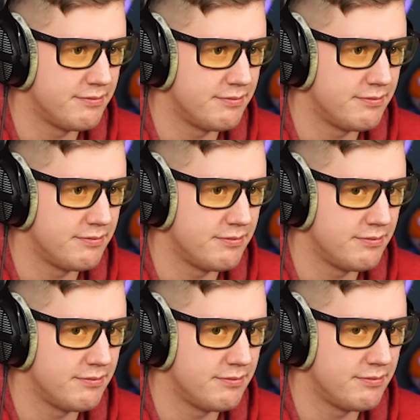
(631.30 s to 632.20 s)

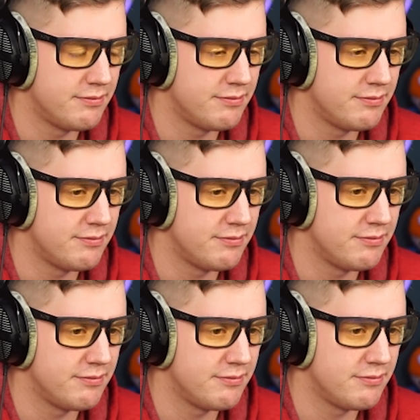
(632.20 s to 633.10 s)

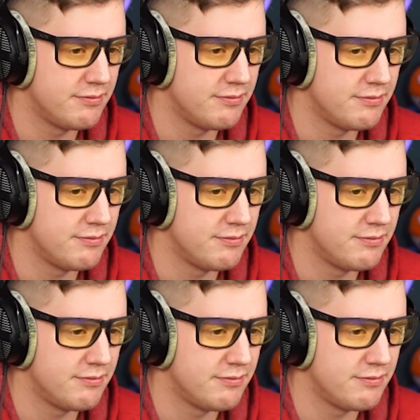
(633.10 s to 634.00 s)

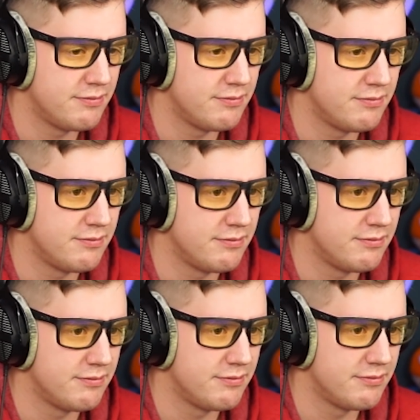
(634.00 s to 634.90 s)

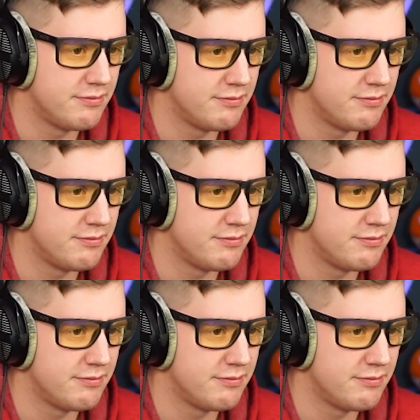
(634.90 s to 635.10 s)
Nothing is said.